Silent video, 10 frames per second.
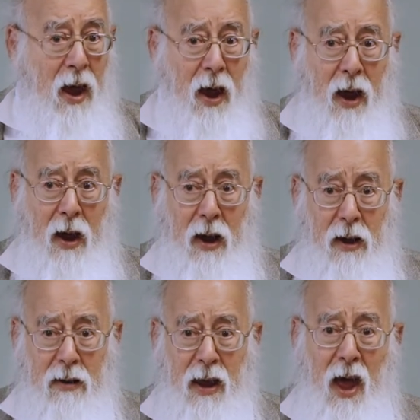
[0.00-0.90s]

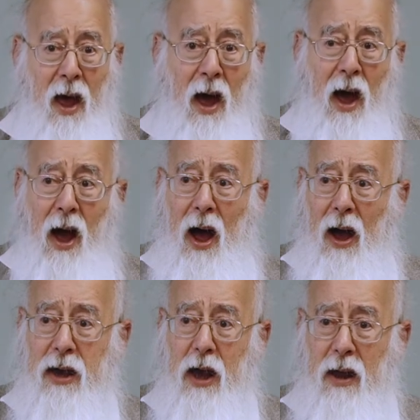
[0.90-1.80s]
And
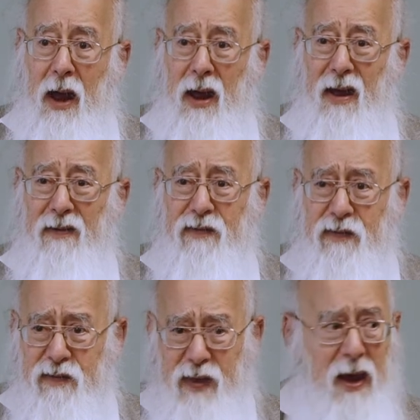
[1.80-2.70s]
I
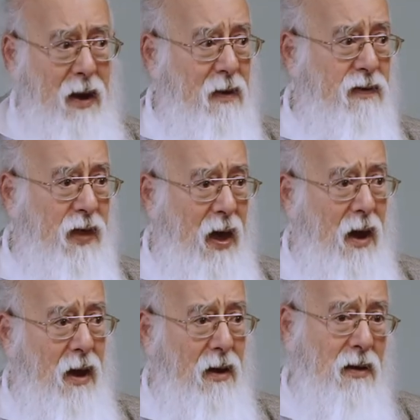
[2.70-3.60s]
think
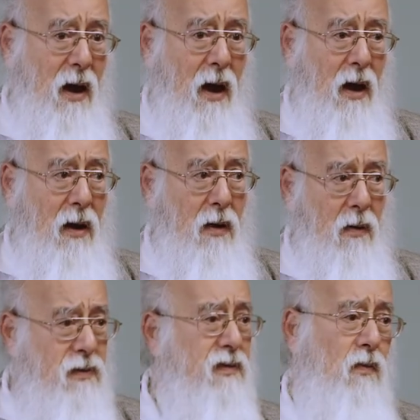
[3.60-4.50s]
that, uh,
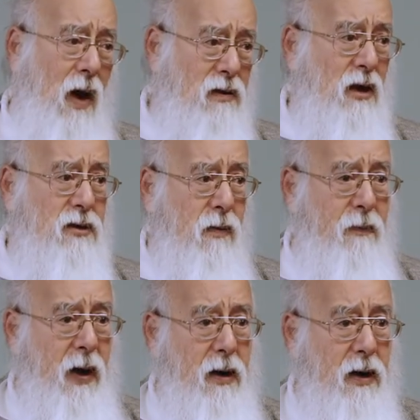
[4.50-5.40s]
well, this
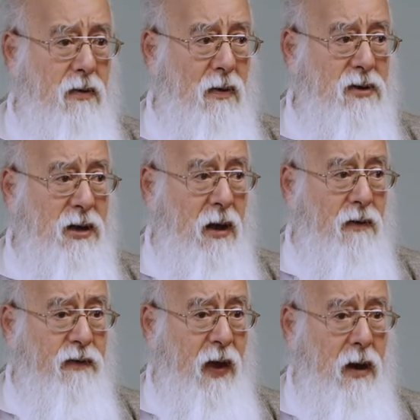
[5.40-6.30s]
would be an interesting
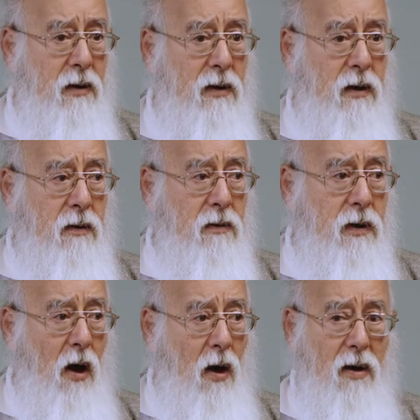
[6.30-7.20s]
thing to
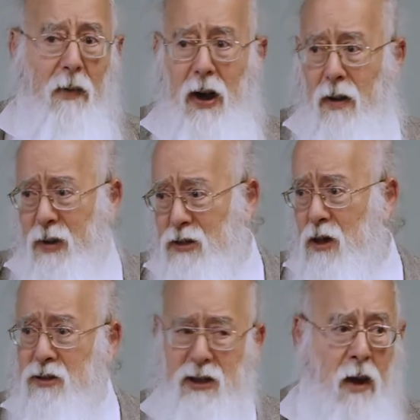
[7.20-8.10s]
talk about. Let me
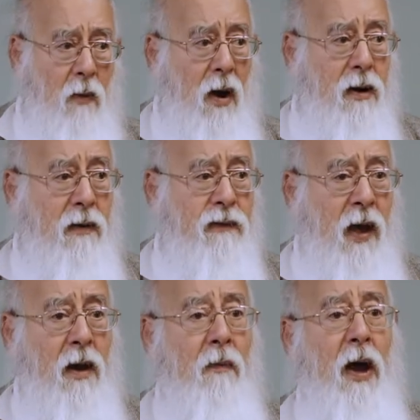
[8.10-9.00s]
just say one
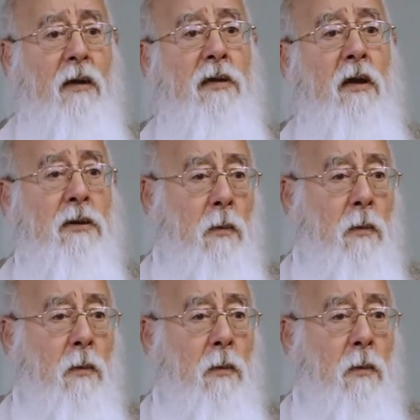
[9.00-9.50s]
thing about this.